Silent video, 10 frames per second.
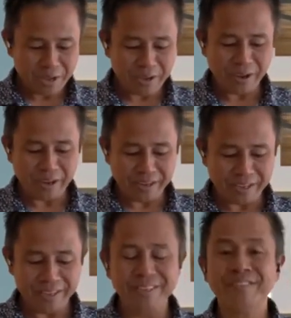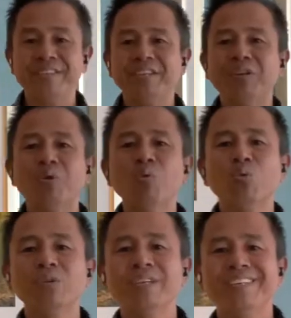God is the
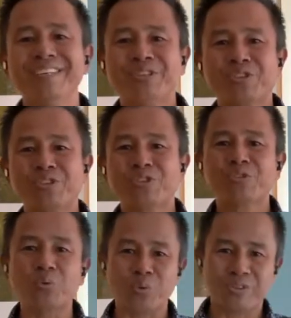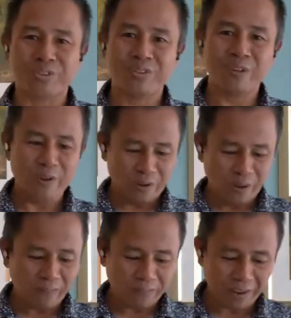only source
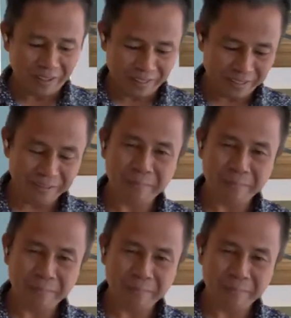of faith.